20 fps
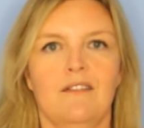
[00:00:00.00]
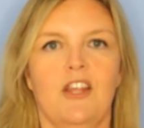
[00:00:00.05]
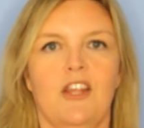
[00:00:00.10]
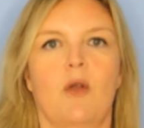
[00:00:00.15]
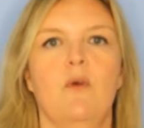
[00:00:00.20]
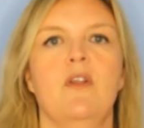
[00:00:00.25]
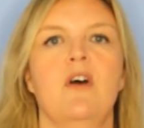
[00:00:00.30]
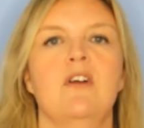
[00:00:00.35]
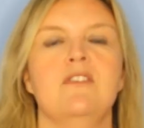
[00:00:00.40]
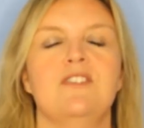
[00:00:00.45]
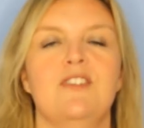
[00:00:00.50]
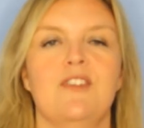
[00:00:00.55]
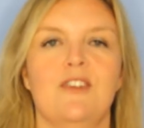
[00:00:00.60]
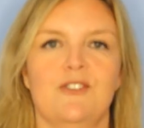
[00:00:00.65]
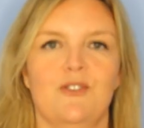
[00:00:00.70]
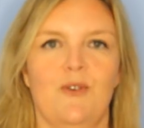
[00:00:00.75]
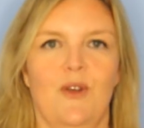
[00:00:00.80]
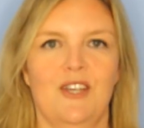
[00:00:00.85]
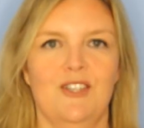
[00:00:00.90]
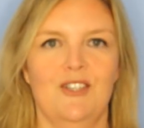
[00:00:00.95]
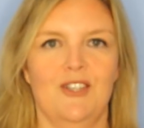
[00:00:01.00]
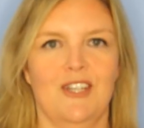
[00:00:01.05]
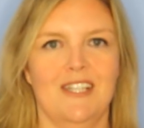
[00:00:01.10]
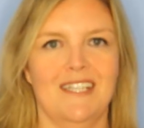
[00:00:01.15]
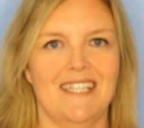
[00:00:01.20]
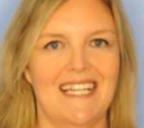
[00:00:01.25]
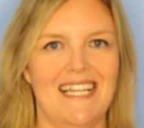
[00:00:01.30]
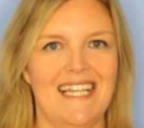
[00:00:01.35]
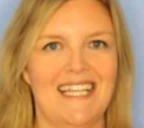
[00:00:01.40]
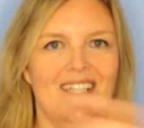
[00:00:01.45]
Go and answer those
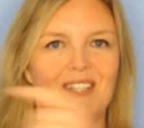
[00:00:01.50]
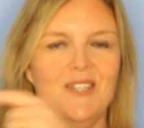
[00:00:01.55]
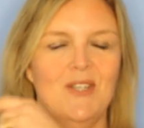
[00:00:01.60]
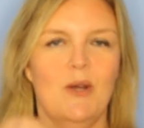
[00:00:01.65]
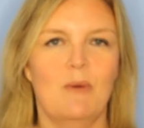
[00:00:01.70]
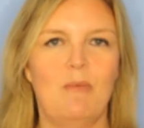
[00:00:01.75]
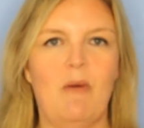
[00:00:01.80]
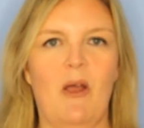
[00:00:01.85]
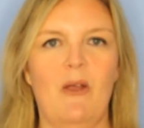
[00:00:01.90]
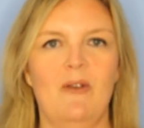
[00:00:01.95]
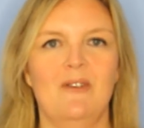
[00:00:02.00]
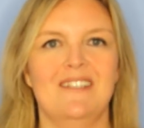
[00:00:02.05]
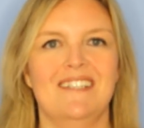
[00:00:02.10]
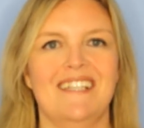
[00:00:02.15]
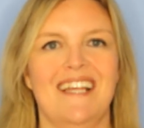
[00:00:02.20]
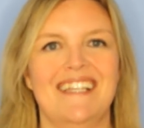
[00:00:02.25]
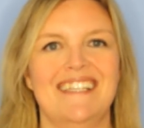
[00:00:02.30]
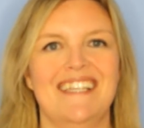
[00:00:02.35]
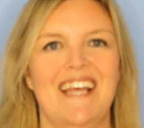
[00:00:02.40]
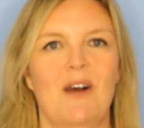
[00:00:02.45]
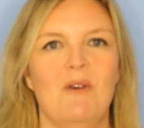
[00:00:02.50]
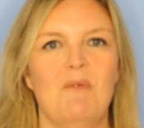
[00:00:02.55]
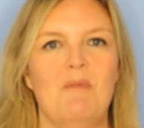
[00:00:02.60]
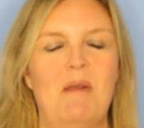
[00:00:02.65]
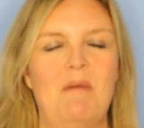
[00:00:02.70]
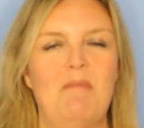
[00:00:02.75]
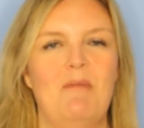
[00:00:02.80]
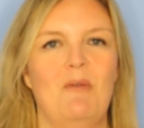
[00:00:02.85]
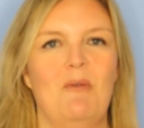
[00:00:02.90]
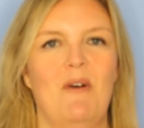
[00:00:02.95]
questions, link to your post, and tell
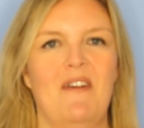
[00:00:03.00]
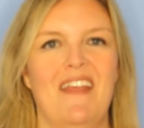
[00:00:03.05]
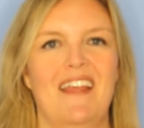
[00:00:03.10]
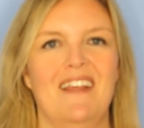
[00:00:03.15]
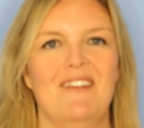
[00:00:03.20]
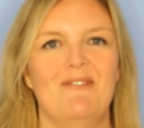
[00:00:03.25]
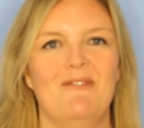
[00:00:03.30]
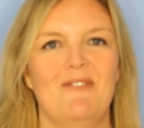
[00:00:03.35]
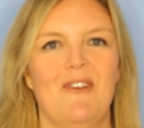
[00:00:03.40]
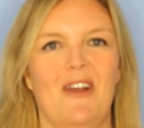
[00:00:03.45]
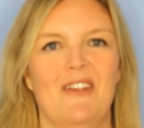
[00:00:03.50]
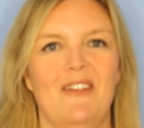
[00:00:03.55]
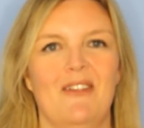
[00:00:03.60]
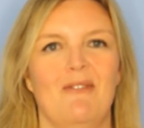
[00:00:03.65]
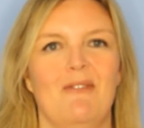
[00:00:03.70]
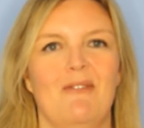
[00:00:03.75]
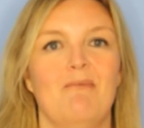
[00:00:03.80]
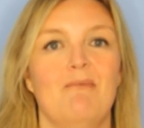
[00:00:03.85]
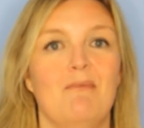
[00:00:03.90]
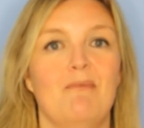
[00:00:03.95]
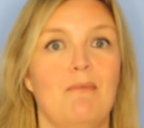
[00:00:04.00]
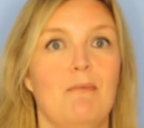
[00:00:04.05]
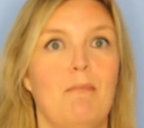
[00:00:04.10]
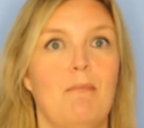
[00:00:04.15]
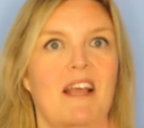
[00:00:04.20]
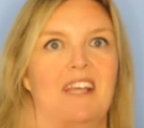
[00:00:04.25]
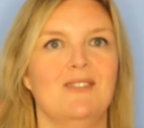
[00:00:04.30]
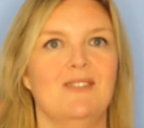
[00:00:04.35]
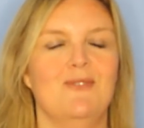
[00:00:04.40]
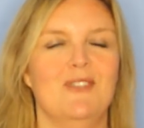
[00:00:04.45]
people where they can find the
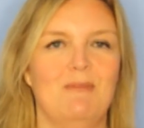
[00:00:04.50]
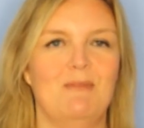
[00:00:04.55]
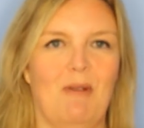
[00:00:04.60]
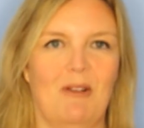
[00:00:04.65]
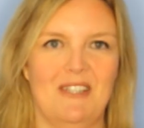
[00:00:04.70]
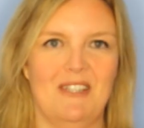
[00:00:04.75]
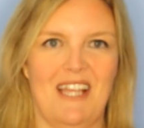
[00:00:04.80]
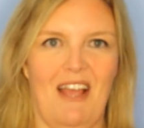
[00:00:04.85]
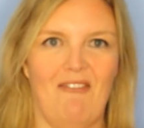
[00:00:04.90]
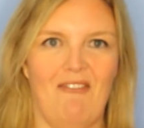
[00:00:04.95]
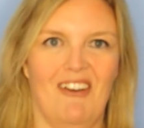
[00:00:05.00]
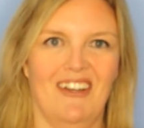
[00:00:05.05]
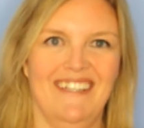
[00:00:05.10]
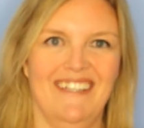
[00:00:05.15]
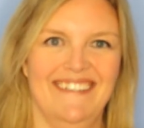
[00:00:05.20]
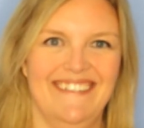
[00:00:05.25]
best response ever.